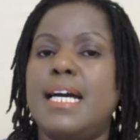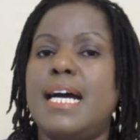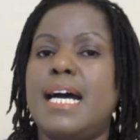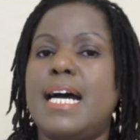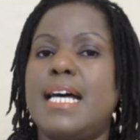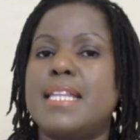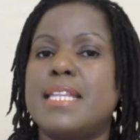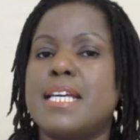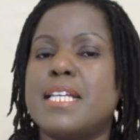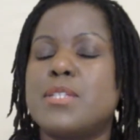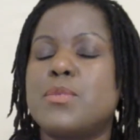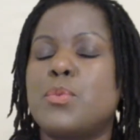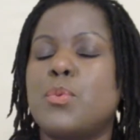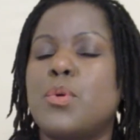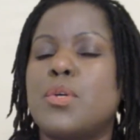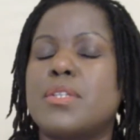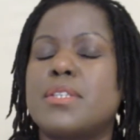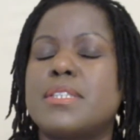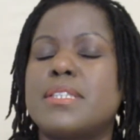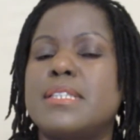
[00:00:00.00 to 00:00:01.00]
And that's
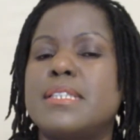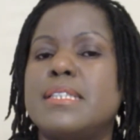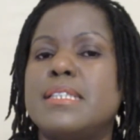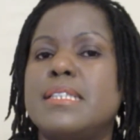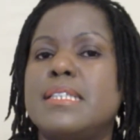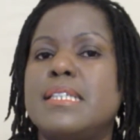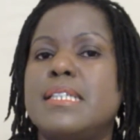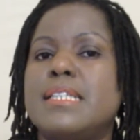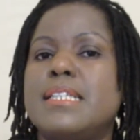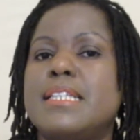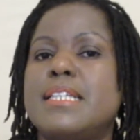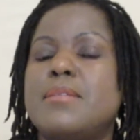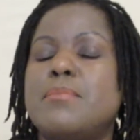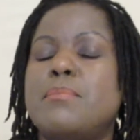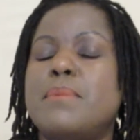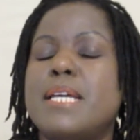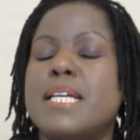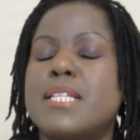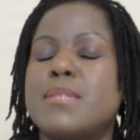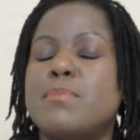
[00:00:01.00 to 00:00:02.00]
what
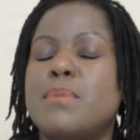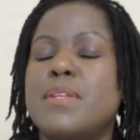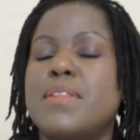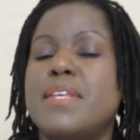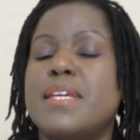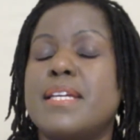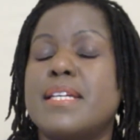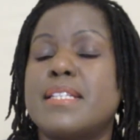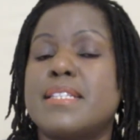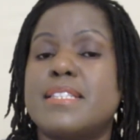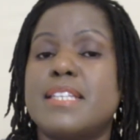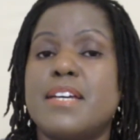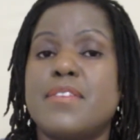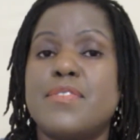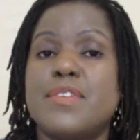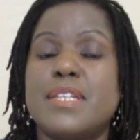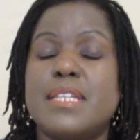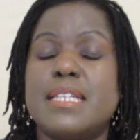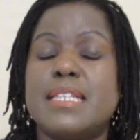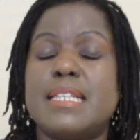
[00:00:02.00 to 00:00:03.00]
then makes me think
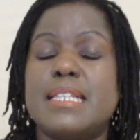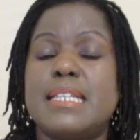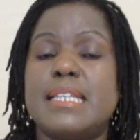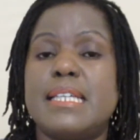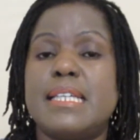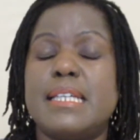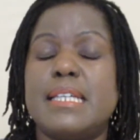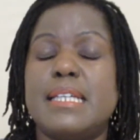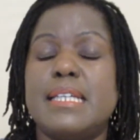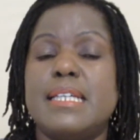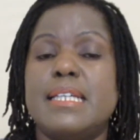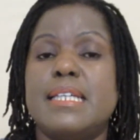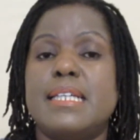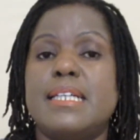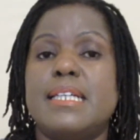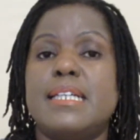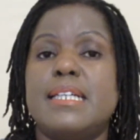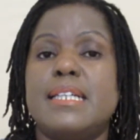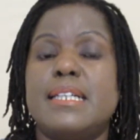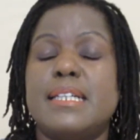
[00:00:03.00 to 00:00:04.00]
definitely
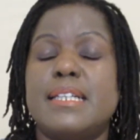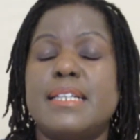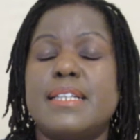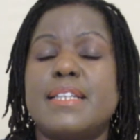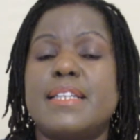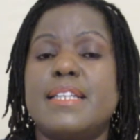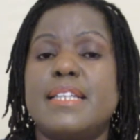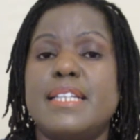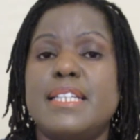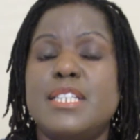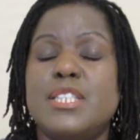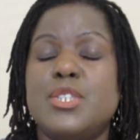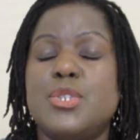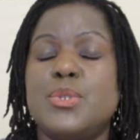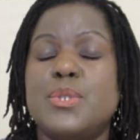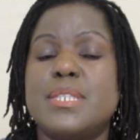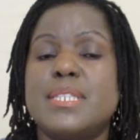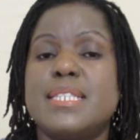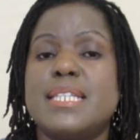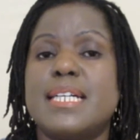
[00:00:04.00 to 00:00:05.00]
the
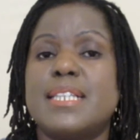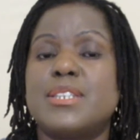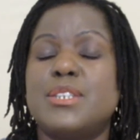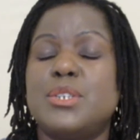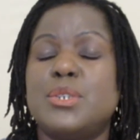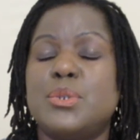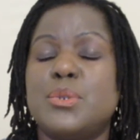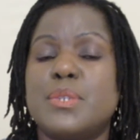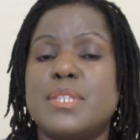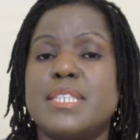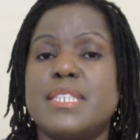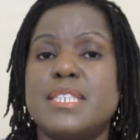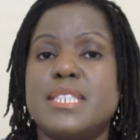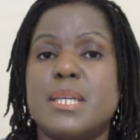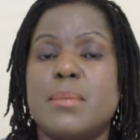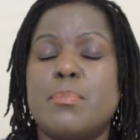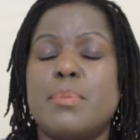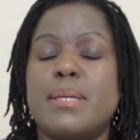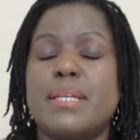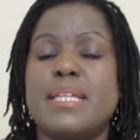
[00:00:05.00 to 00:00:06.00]
issue is that, the
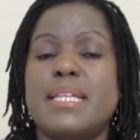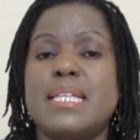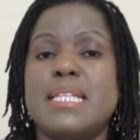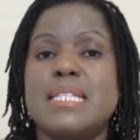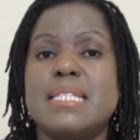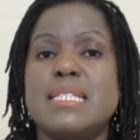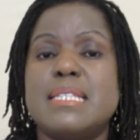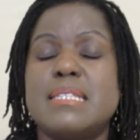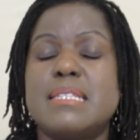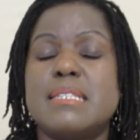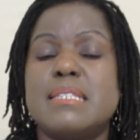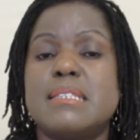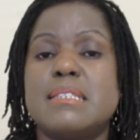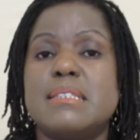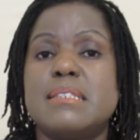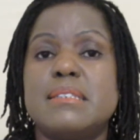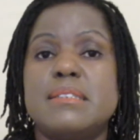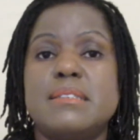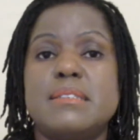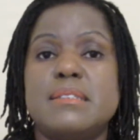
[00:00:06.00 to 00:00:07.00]
Japanese,
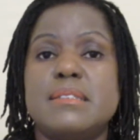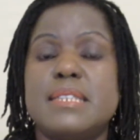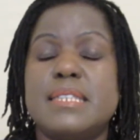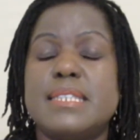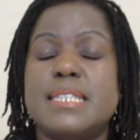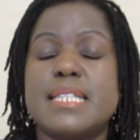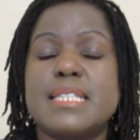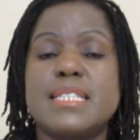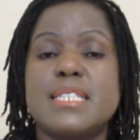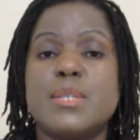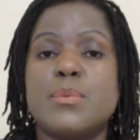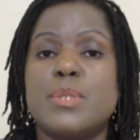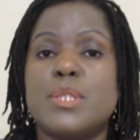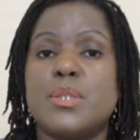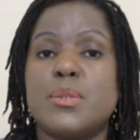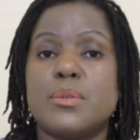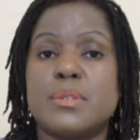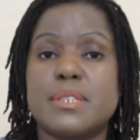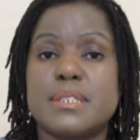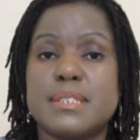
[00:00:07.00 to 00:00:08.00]
they take seaweed
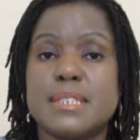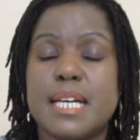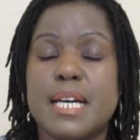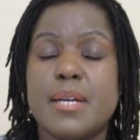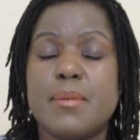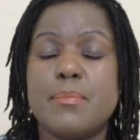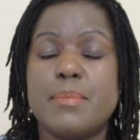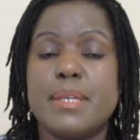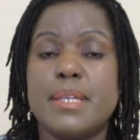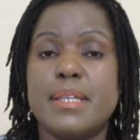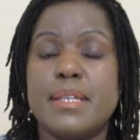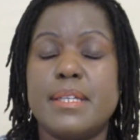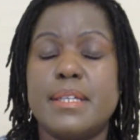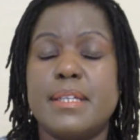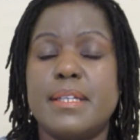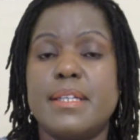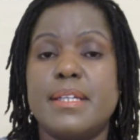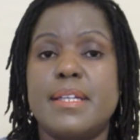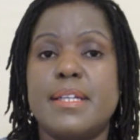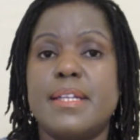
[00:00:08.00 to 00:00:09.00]
all the time,
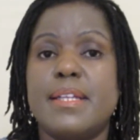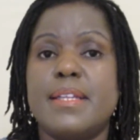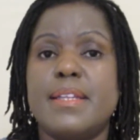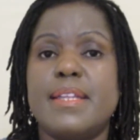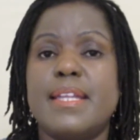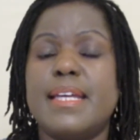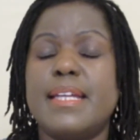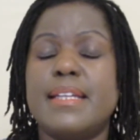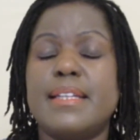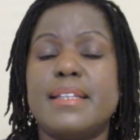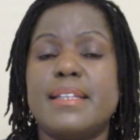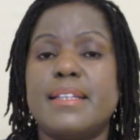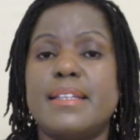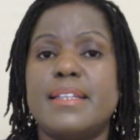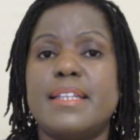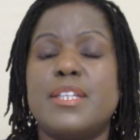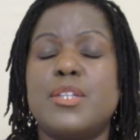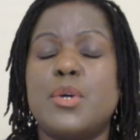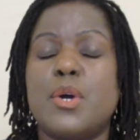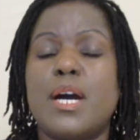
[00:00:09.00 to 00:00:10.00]
then
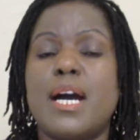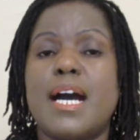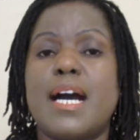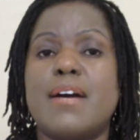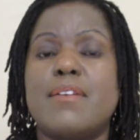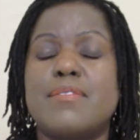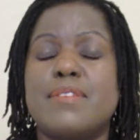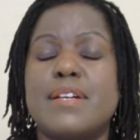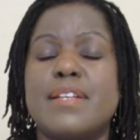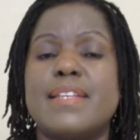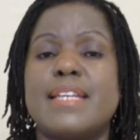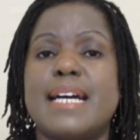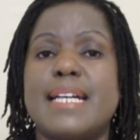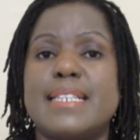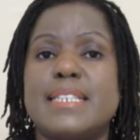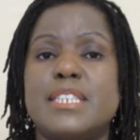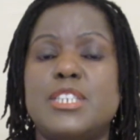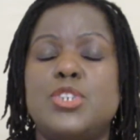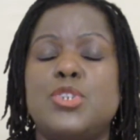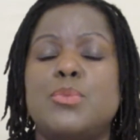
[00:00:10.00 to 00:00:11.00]
they don't have
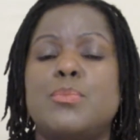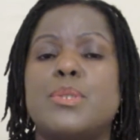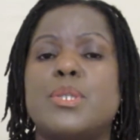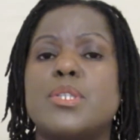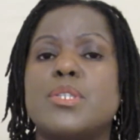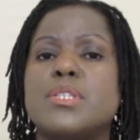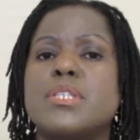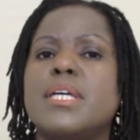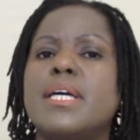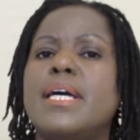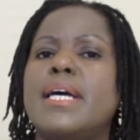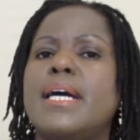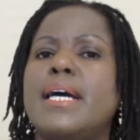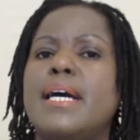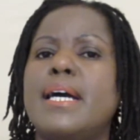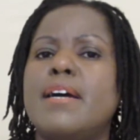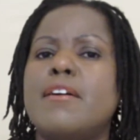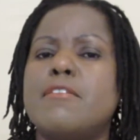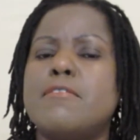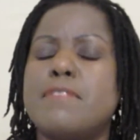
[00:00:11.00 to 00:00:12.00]
that issue, because
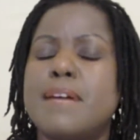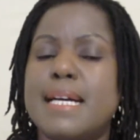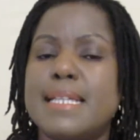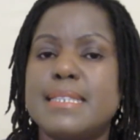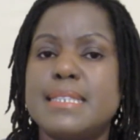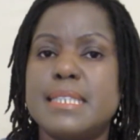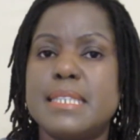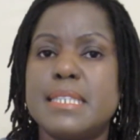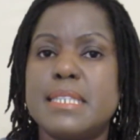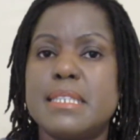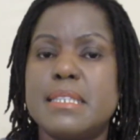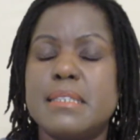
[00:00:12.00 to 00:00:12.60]
fatigue